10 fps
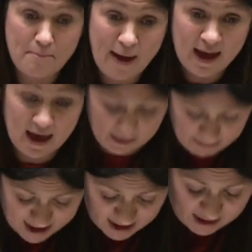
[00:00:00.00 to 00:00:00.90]
buying,
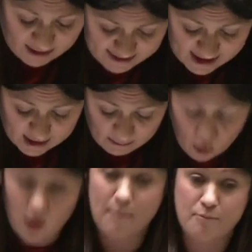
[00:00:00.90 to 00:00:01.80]
making and selling
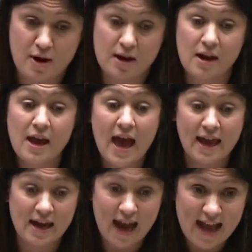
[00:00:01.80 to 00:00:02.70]
more in Britain,
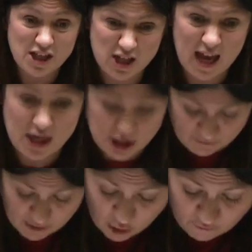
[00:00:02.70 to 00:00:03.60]
and an education
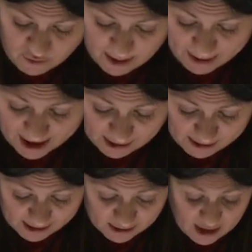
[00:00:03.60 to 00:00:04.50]
recovery
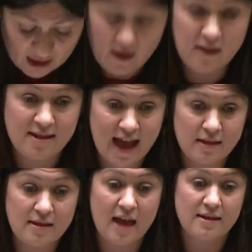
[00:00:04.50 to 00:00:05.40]
plan that
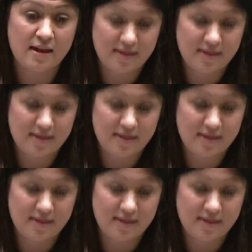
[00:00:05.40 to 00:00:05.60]
stands as a